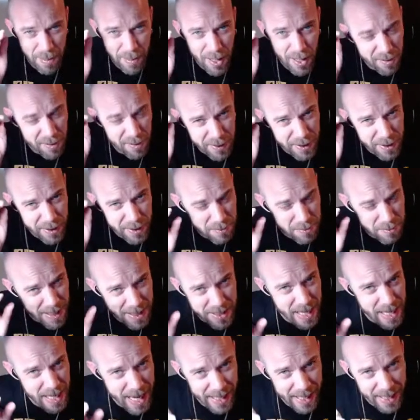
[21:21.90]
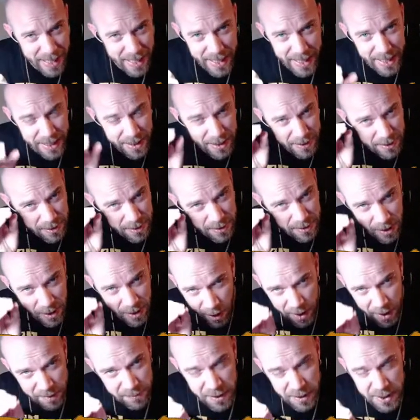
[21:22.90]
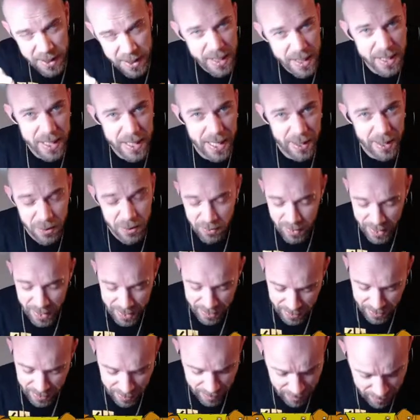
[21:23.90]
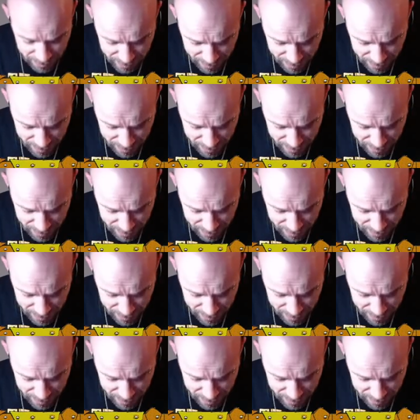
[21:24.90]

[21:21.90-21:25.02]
perfect mentality and eye for detail already there. I